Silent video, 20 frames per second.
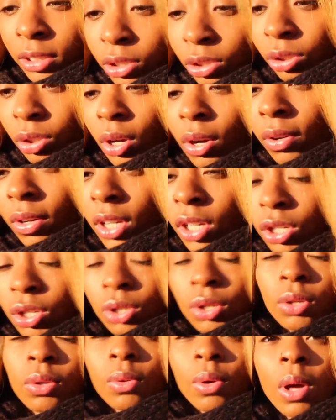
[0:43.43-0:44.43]
just going
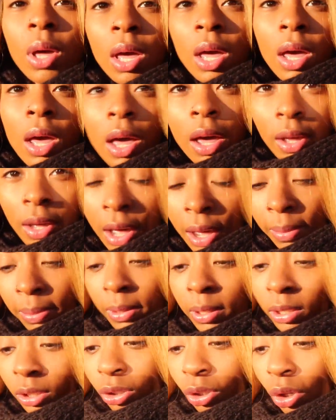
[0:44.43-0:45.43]
into a couple of